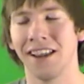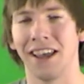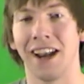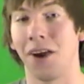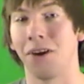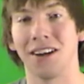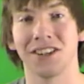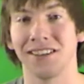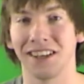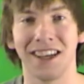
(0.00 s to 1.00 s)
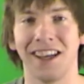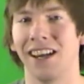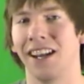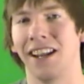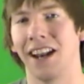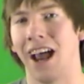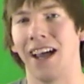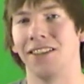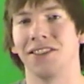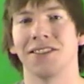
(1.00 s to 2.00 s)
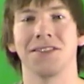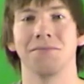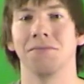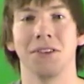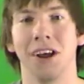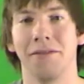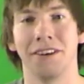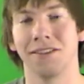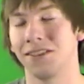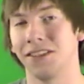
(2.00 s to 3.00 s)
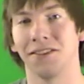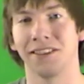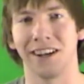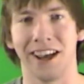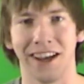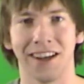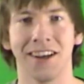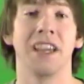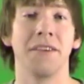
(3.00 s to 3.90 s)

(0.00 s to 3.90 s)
that I watched as a kid and I just love it still today.